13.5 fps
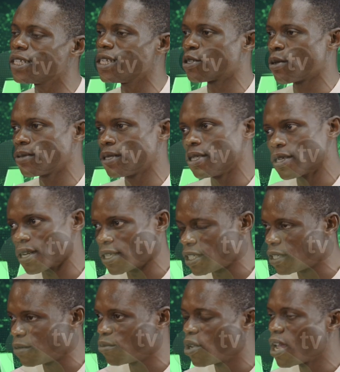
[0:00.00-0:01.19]
the subsidy
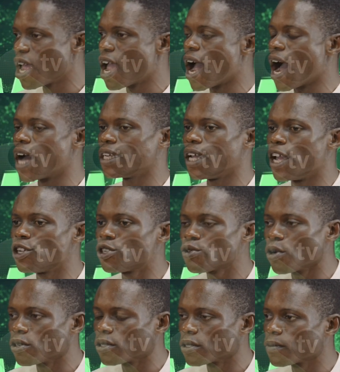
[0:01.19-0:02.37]
regime and ensure